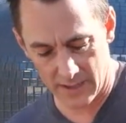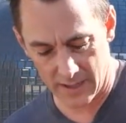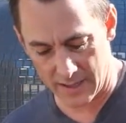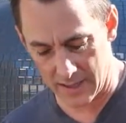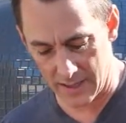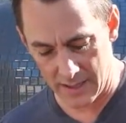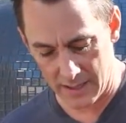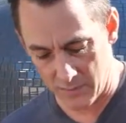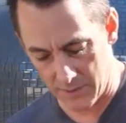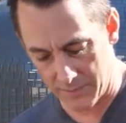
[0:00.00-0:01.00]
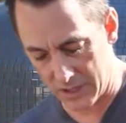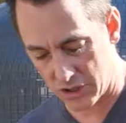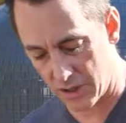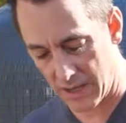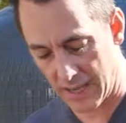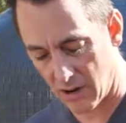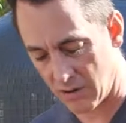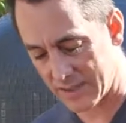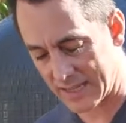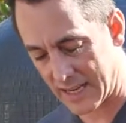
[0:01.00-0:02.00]
Okay, we're gonna make sure you get
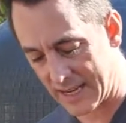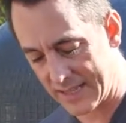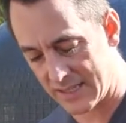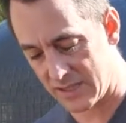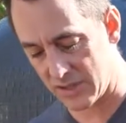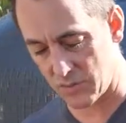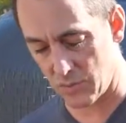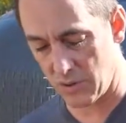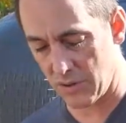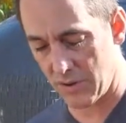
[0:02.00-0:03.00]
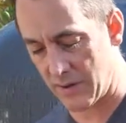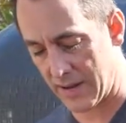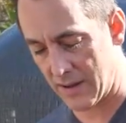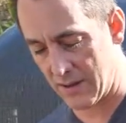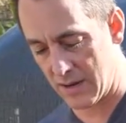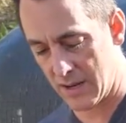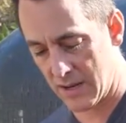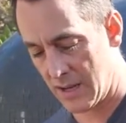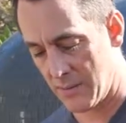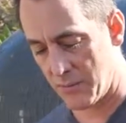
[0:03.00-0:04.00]
all sides, just roll it around,
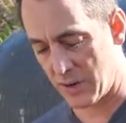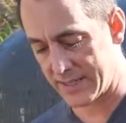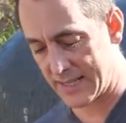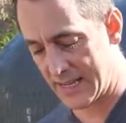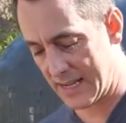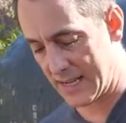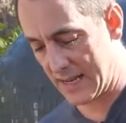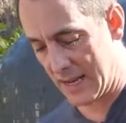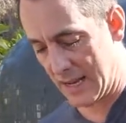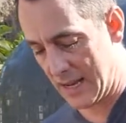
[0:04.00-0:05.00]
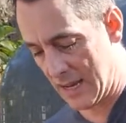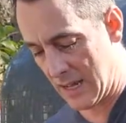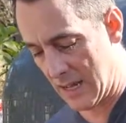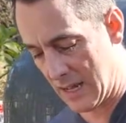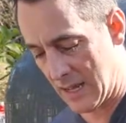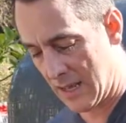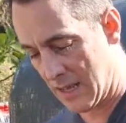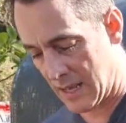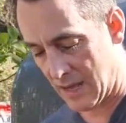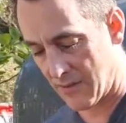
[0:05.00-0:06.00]
press it in.
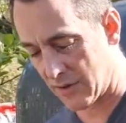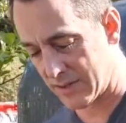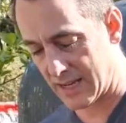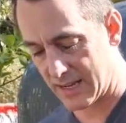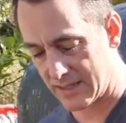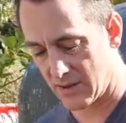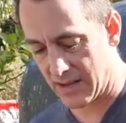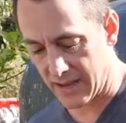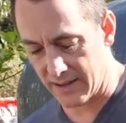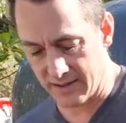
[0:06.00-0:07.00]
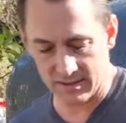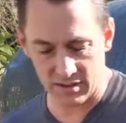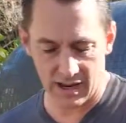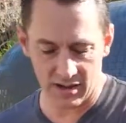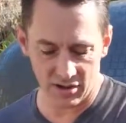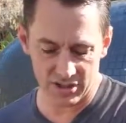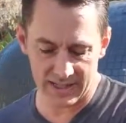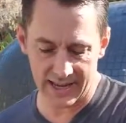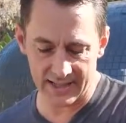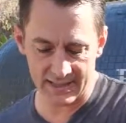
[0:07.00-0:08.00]
You have all sides. Okay, so now your
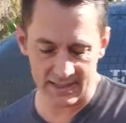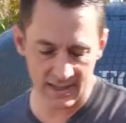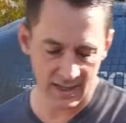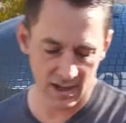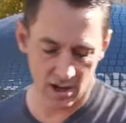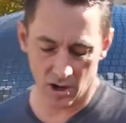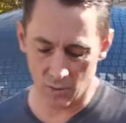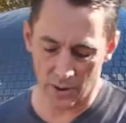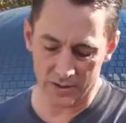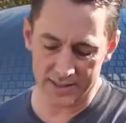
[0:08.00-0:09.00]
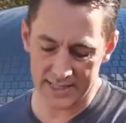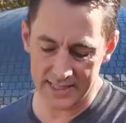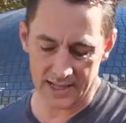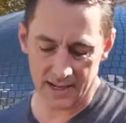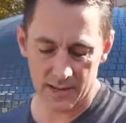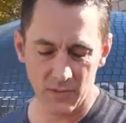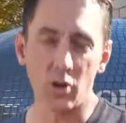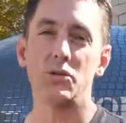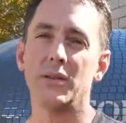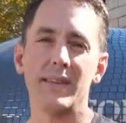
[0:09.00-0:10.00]
steaks are well seasoned.
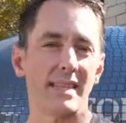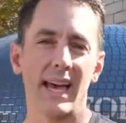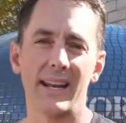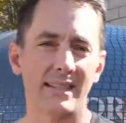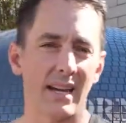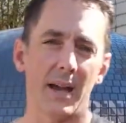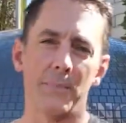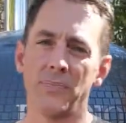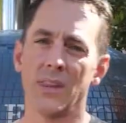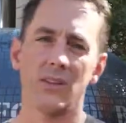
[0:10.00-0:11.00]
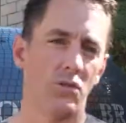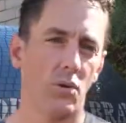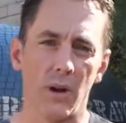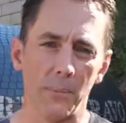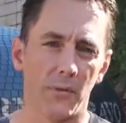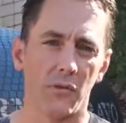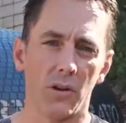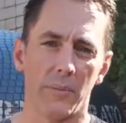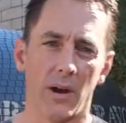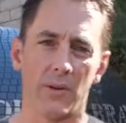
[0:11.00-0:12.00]
Don't do this ahead of time. Do it right before
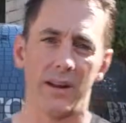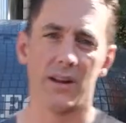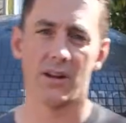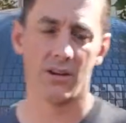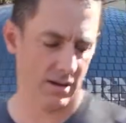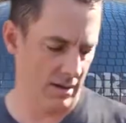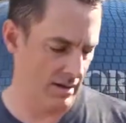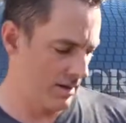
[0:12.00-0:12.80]
you're about ready to cook.